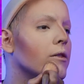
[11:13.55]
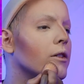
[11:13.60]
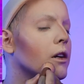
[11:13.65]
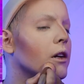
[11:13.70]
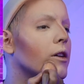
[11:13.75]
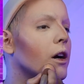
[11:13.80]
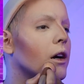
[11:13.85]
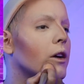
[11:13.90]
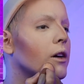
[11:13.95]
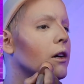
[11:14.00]

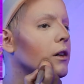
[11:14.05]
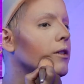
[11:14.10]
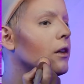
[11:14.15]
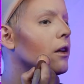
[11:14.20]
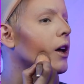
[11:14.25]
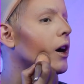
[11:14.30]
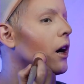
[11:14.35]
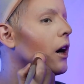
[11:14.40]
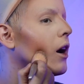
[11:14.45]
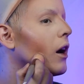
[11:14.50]
Not gonna
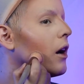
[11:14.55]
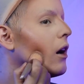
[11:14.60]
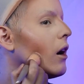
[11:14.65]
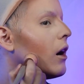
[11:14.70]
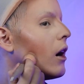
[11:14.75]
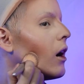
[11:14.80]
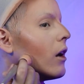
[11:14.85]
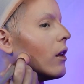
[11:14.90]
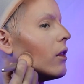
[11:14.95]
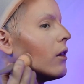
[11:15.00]
lie,
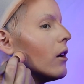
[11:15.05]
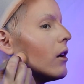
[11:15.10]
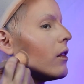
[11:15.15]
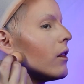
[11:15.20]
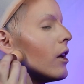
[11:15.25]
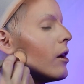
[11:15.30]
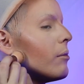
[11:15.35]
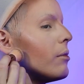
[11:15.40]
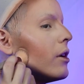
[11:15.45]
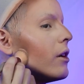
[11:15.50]
I thought
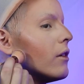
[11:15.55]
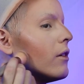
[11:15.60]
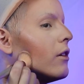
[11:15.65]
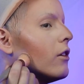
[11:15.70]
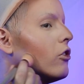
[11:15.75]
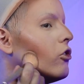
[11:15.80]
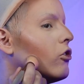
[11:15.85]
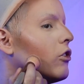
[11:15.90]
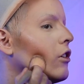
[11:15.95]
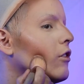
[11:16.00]
that Pixie
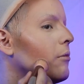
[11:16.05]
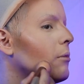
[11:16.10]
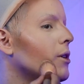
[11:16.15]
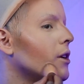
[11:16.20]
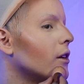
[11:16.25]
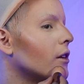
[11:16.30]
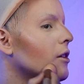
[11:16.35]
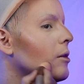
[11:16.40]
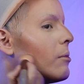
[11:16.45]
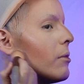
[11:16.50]
should have
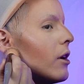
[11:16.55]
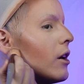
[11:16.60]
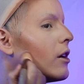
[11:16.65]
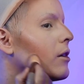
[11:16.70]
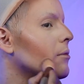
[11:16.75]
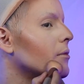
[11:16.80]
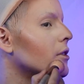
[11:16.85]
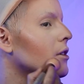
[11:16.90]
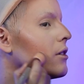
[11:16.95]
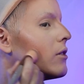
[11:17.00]
been in the
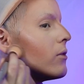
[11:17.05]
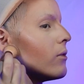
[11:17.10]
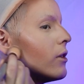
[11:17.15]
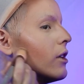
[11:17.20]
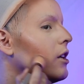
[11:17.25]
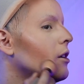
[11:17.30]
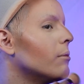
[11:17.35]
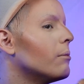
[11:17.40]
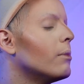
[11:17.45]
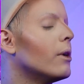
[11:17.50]
bottom this
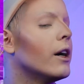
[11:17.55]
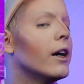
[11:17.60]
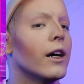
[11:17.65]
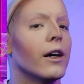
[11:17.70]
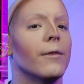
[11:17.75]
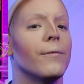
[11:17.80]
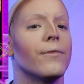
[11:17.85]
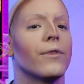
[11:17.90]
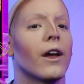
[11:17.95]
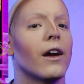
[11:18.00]
week,
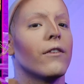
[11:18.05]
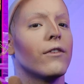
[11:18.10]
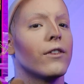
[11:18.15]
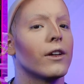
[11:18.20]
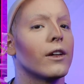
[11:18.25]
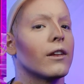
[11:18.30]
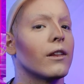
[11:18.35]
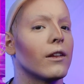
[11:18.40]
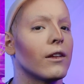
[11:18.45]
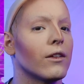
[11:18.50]
but I feel
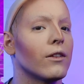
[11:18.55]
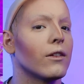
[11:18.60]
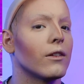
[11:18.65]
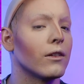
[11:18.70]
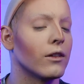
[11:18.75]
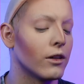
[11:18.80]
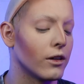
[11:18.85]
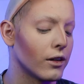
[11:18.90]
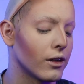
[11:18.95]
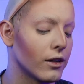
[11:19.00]
like this
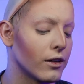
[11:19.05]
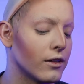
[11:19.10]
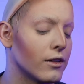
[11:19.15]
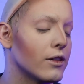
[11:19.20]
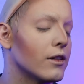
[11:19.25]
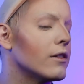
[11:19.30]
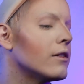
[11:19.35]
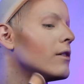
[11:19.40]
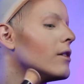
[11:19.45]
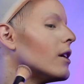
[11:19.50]
look
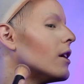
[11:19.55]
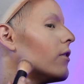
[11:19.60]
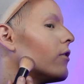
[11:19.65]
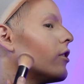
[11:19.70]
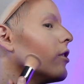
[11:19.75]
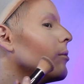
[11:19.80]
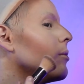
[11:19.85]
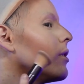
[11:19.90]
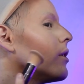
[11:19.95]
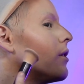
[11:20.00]
did save
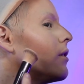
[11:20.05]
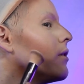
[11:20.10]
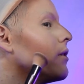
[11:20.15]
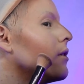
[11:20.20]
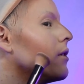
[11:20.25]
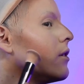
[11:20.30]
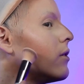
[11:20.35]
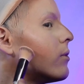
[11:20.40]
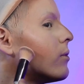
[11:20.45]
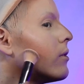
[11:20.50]
her because
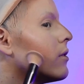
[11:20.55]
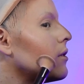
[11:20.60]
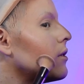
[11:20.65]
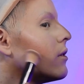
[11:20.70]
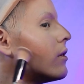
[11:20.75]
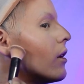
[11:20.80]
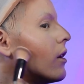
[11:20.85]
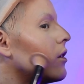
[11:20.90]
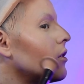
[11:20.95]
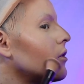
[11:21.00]
this was
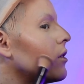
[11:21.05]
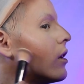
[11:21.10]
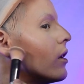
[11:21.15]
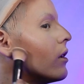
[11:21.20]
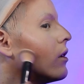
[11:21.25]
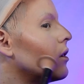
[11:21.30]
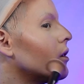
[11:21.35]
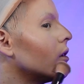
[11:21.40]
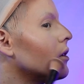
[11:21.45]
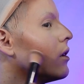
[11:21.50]
such a
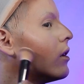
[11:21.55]
good